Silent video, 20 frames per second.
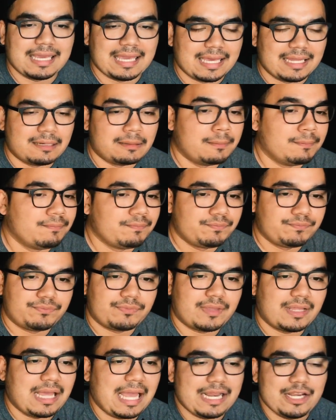Again,
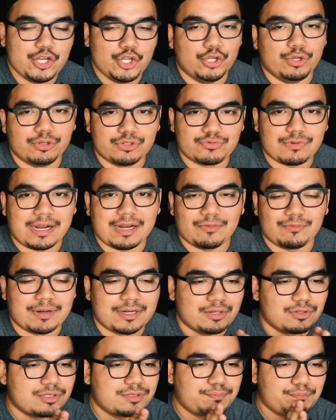I knew it was
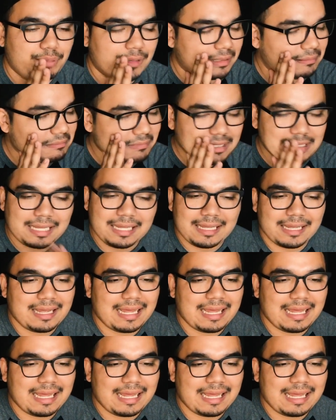Ryan Reynolds, but